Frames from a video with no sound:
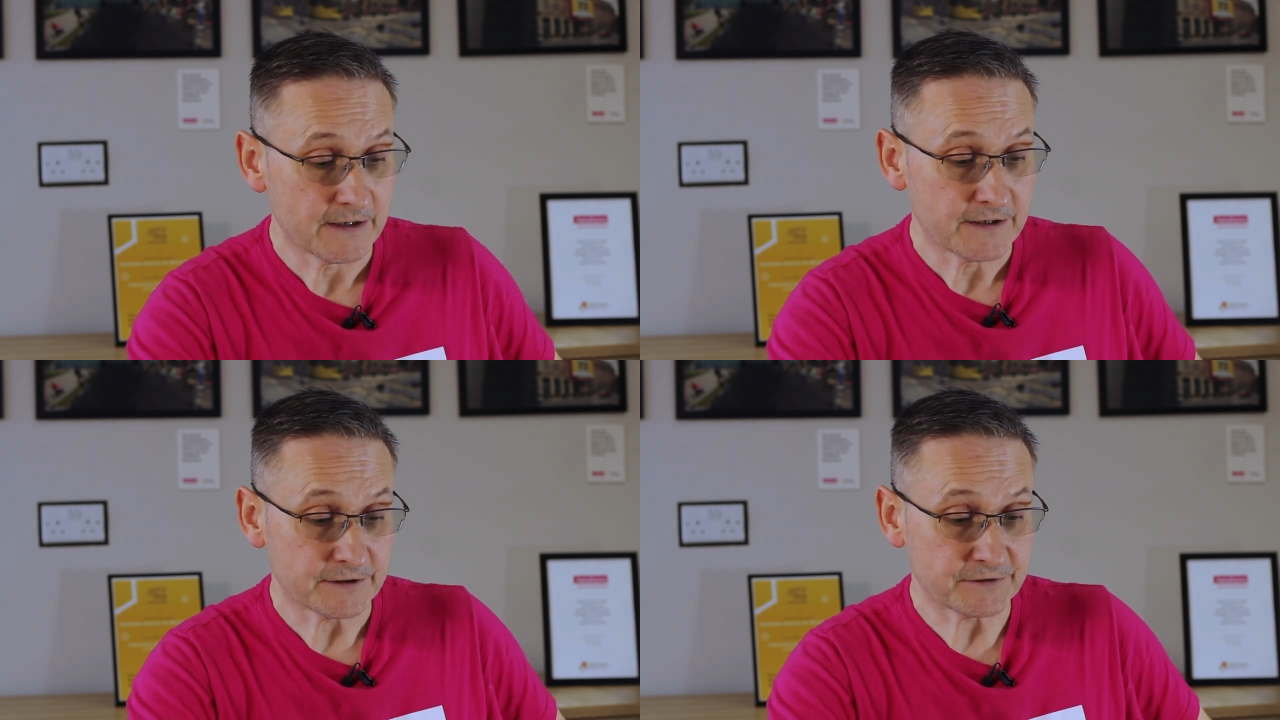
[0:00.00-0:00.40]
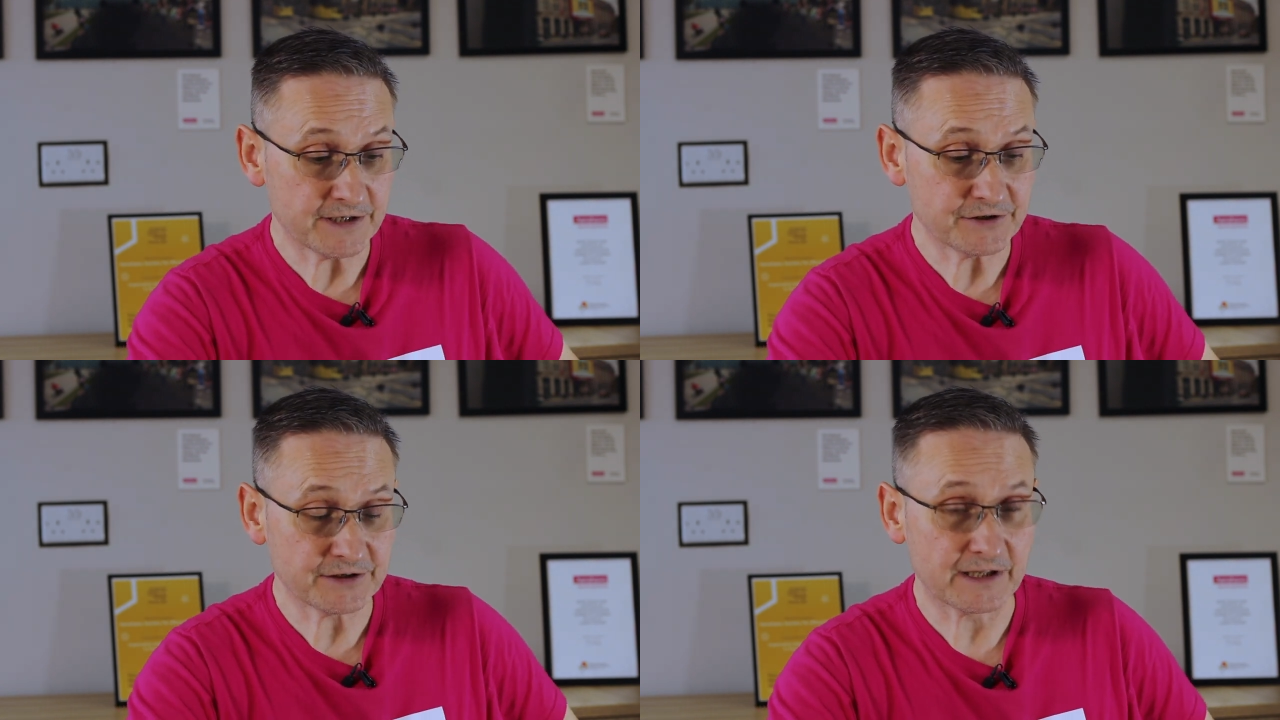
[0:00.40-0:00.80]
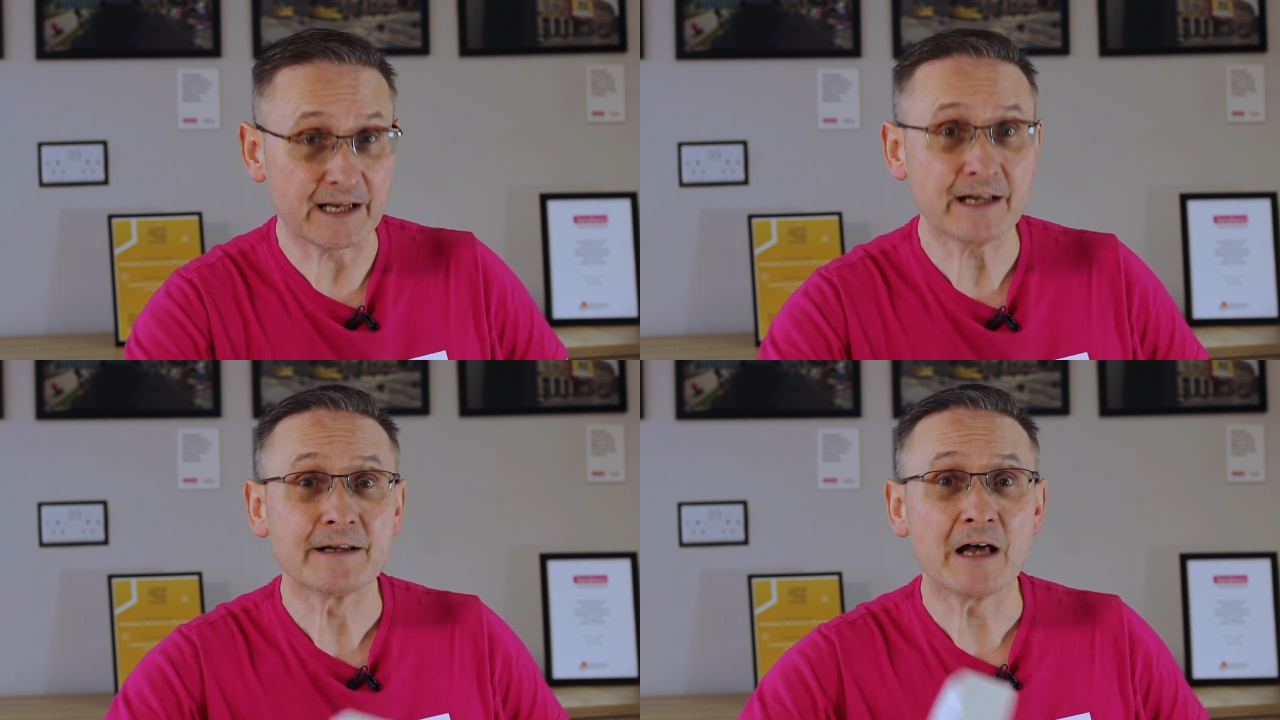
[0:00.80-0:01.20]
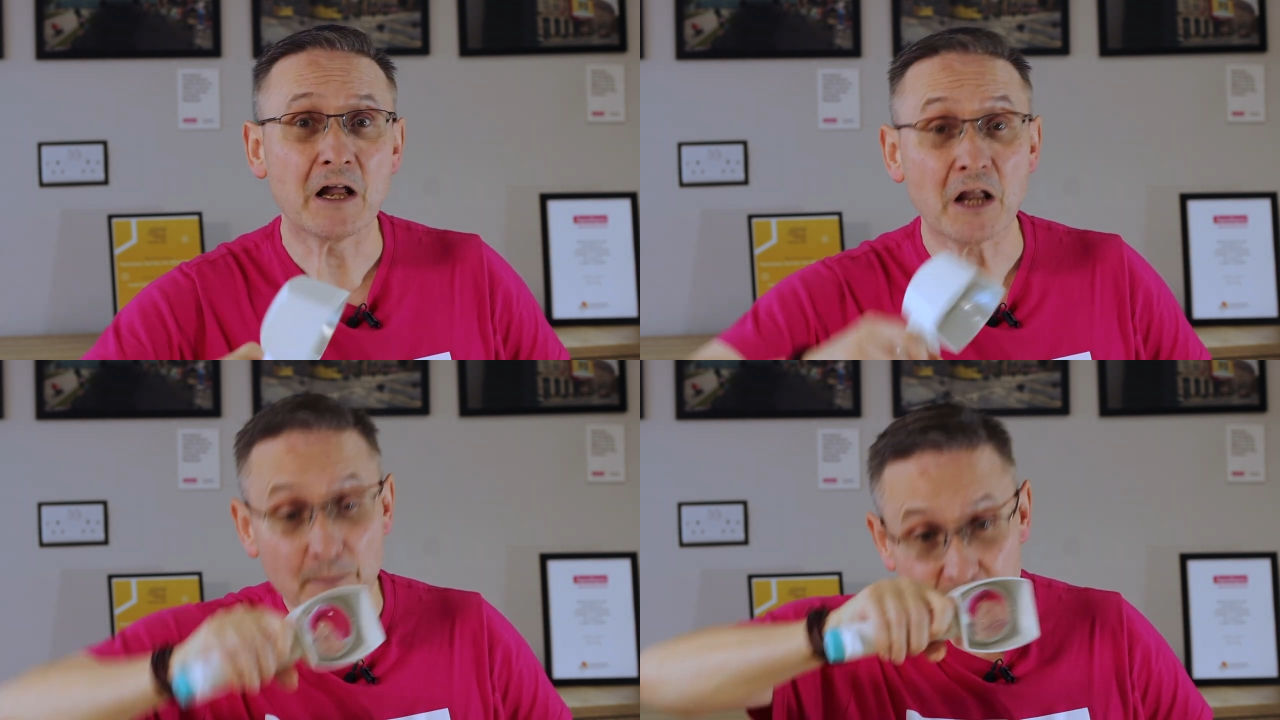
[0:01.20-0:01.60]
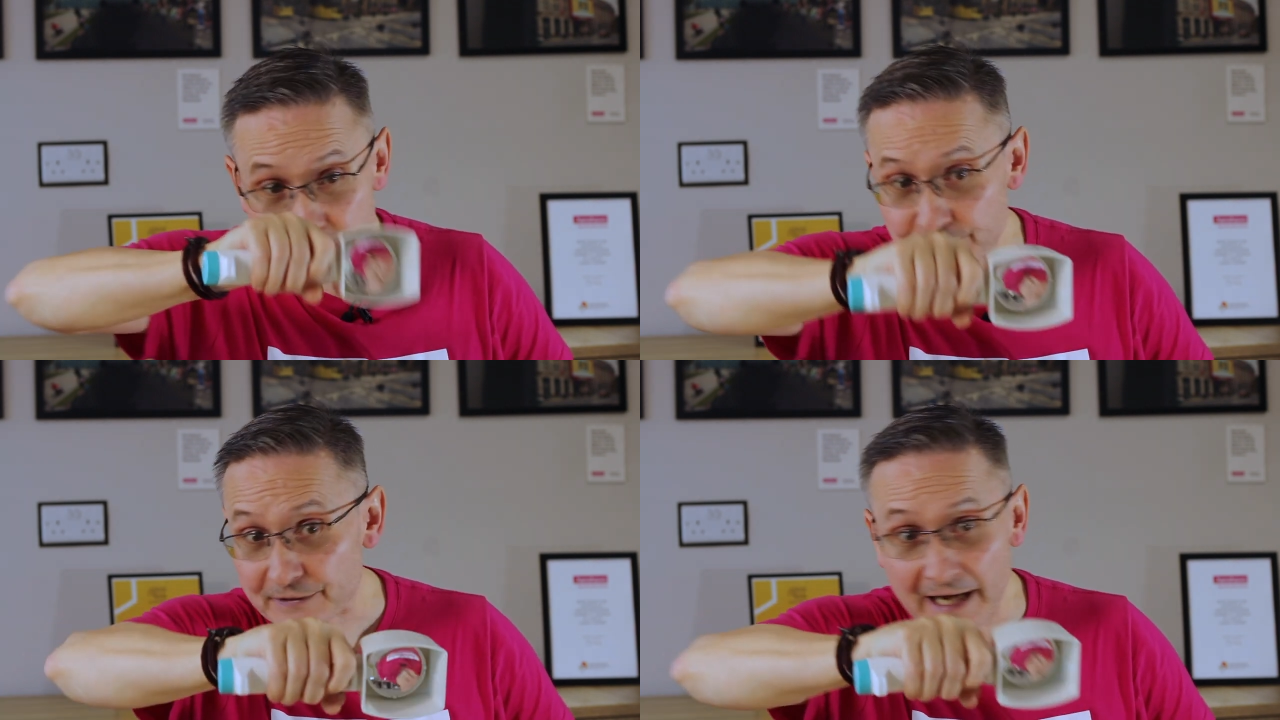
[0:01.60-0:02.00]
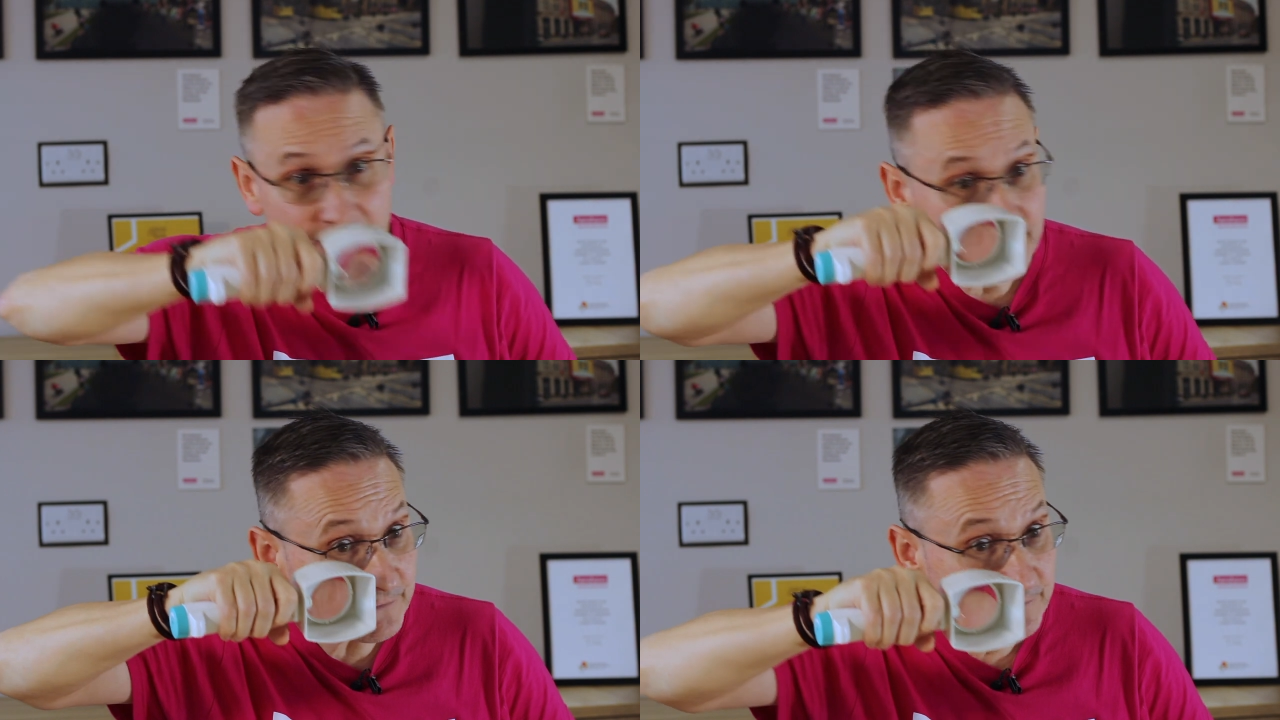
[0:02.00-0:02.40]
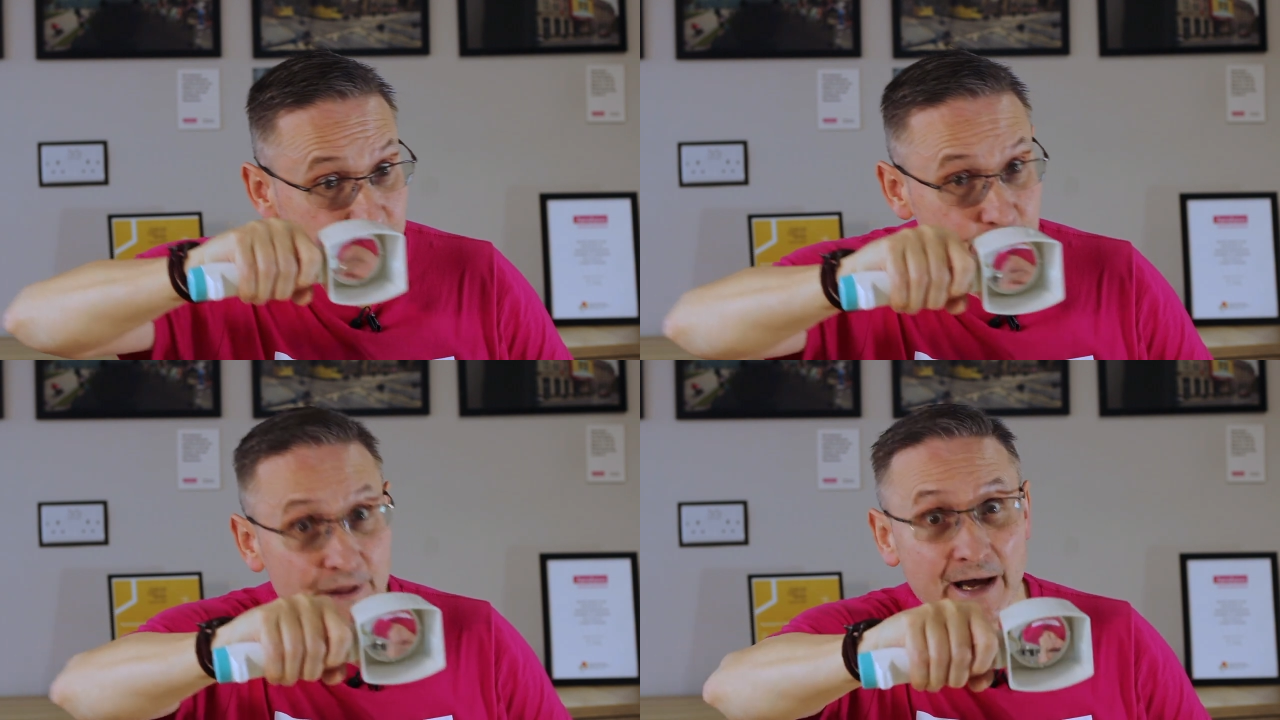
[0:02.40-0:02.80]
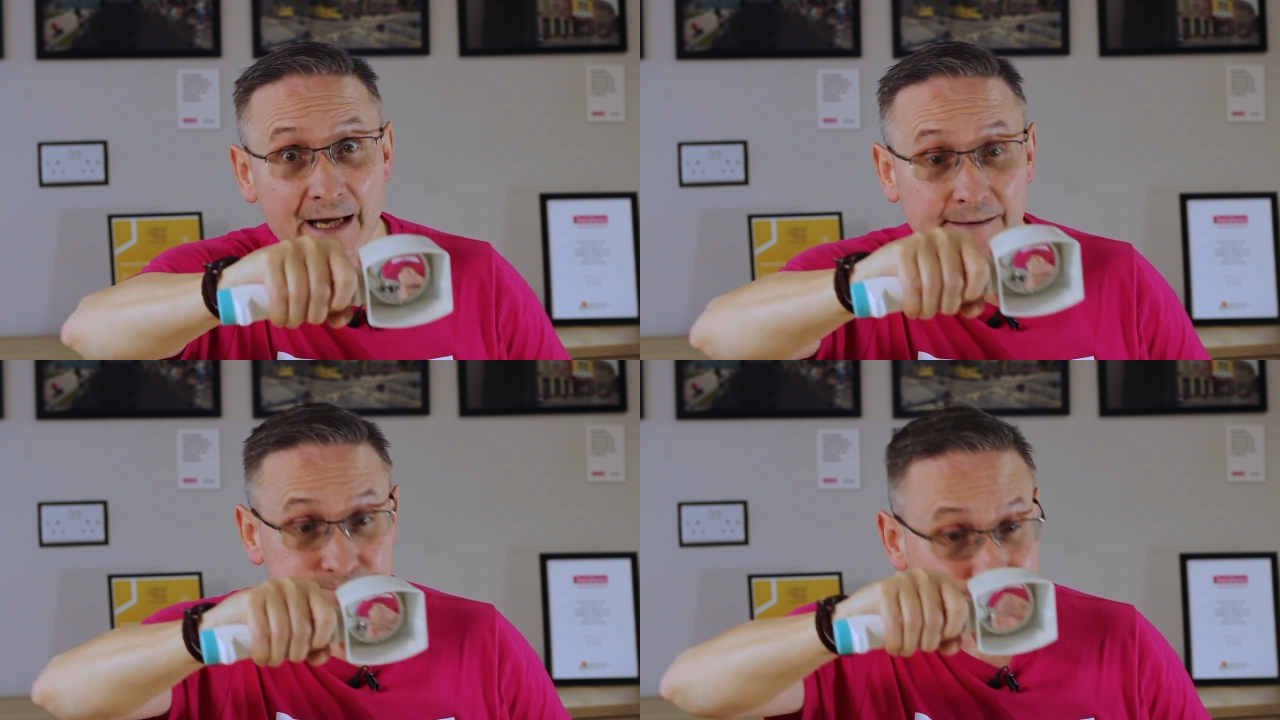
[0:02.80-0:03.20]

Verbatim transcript: So essentially, a lot of people kind of do that.